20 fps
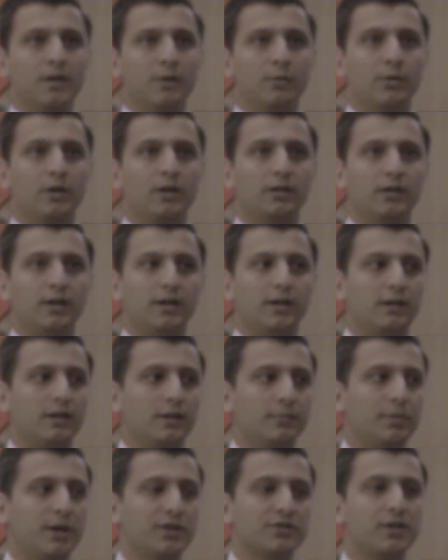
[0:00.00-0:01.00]

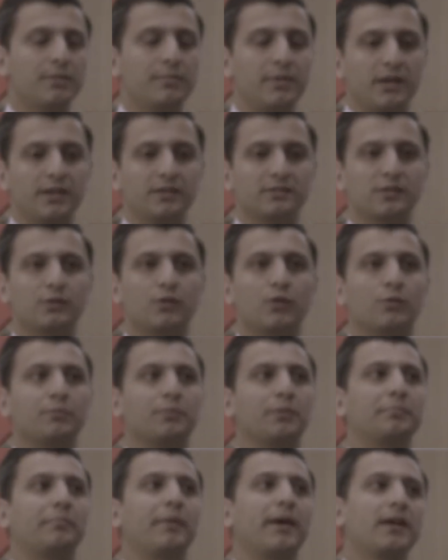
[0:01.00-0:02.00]
Well, Pasha Bank is a
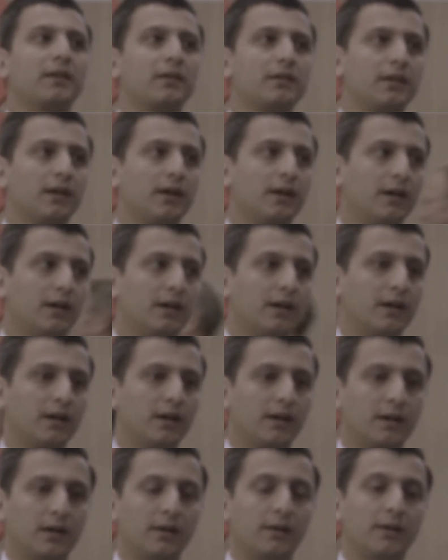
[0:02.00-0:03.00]
corporate bank,
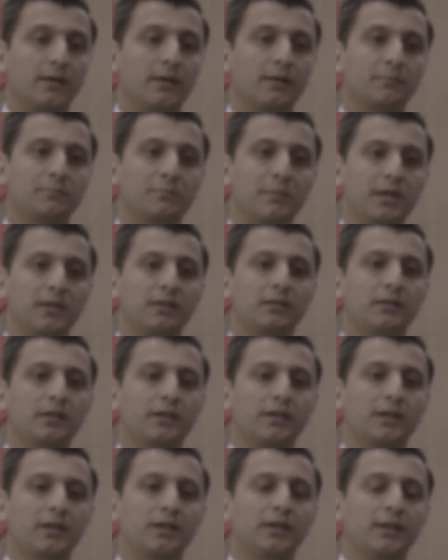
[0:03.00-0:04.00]

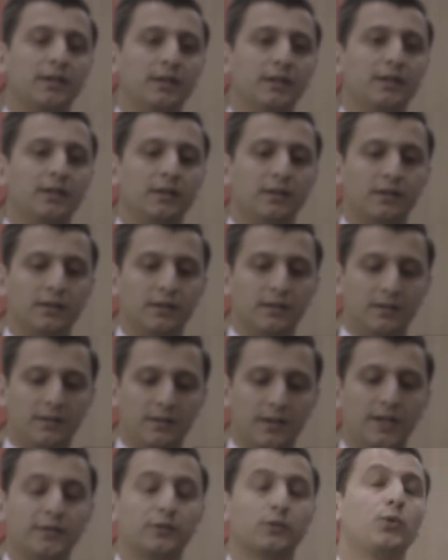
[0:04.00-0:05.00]
mainly
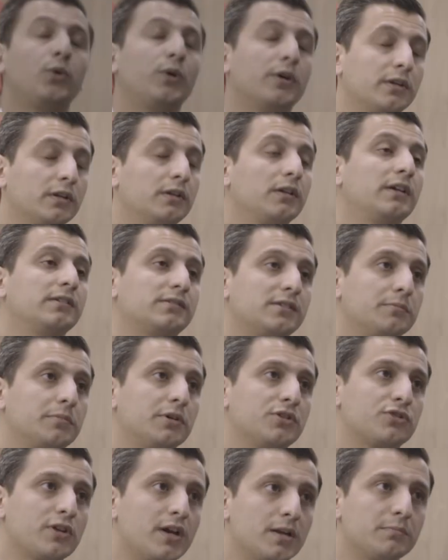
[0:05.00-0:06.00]
headquartered in
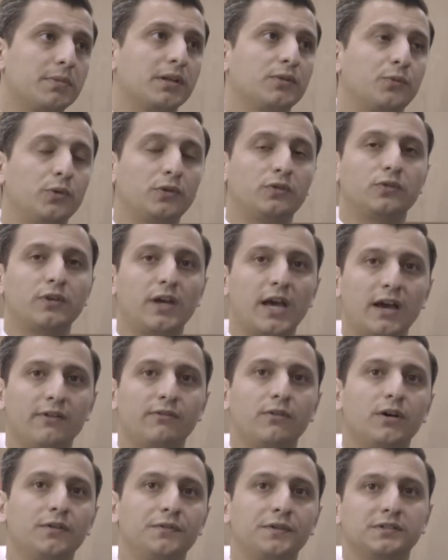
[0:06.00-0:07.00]
Azerbaijan, but we do
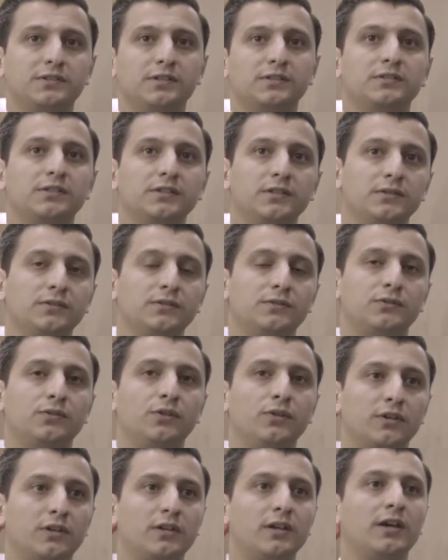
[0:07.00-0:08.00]
have offices in
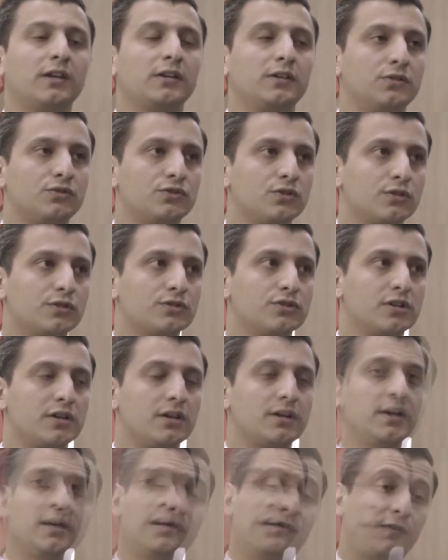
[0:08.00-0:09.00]
Turkey and in
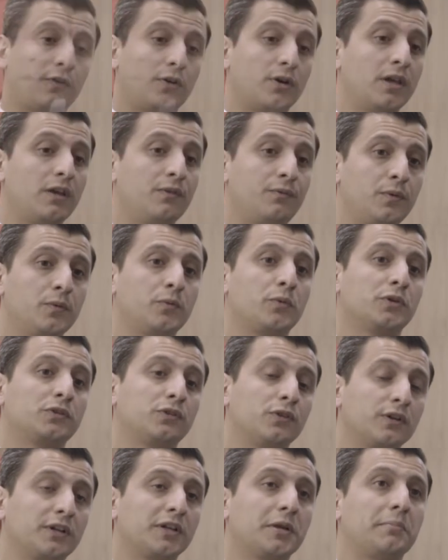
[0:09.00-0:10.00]
Georgia. Before, if we were
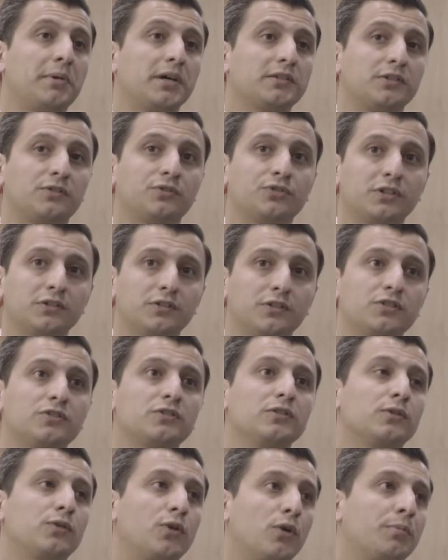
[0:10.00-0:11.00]
talking about the
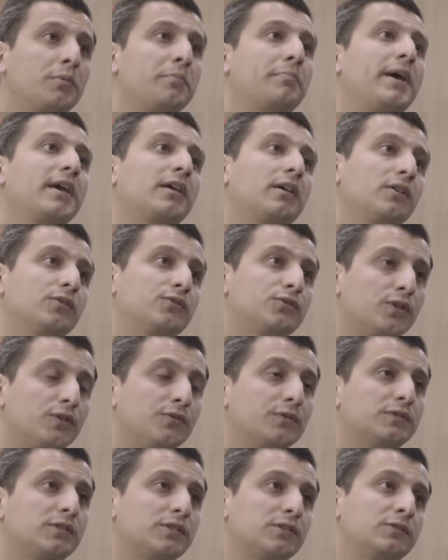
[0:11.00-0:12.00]
traditional corporate banking
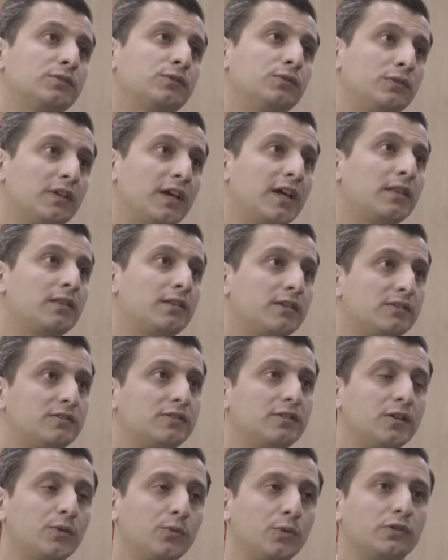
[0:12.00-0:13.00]
services, today,
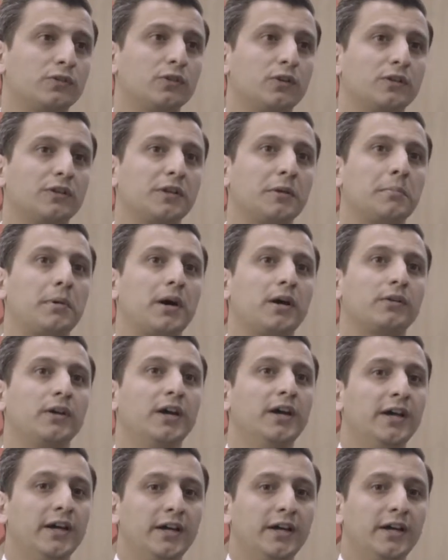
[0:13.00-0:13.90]
this year, we're talking about